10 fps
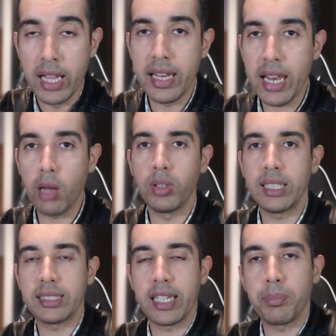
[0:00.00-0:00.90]
Now
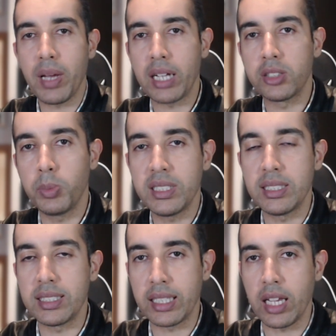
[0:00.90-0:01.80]
let's get back to
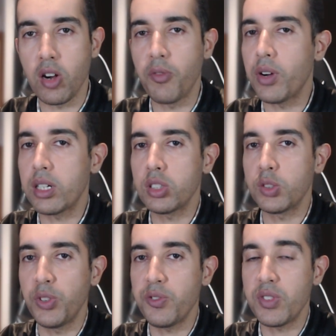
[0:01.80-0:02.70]
business. The King of Fighters
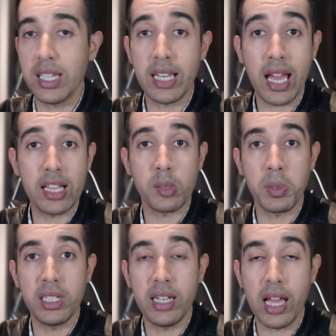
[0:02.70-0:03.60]
15 has
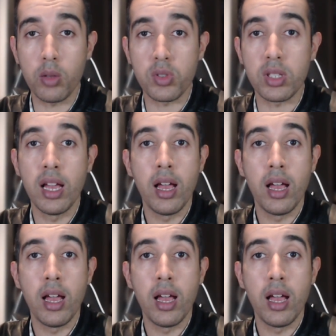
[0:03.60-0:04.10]
been announced